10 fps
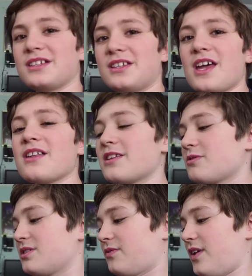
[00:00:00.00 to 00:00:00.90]
And yeah,
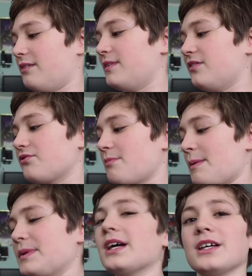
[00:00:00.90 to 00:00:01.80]
this was fan mail from
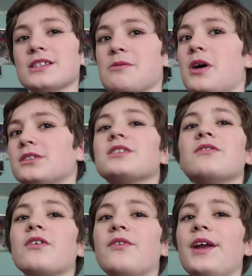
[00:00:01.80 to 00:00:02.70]
Epic because they watch
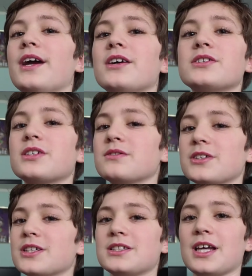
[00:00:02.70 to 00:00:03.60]
all of our videos because
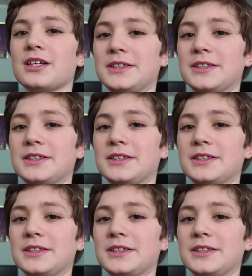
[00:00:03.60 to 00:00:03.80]
they're just that